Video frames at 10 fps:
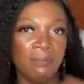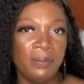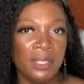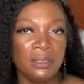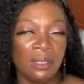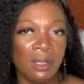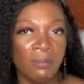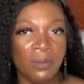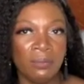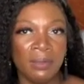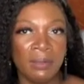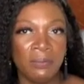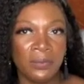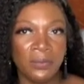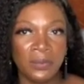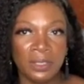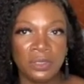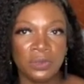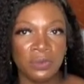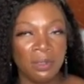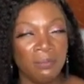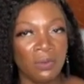picked up on my birthday trip,